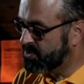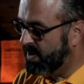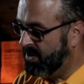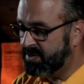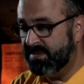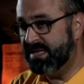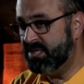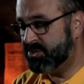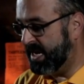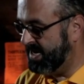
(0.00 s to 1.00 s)
welcomed, he
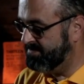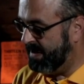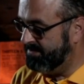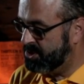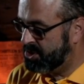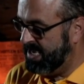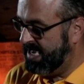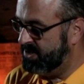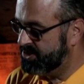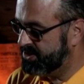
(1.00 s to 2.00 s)
stated, by
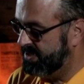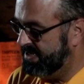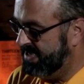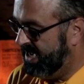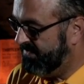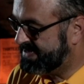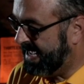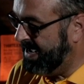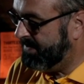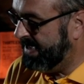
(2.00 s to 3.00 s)
machines of a
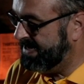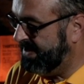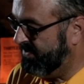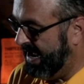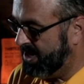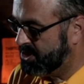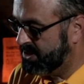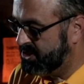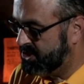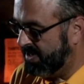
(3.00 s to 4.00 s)
type he had never
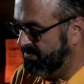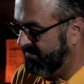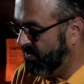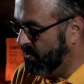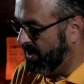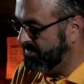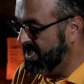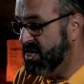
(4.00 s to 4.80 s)
actually seen before.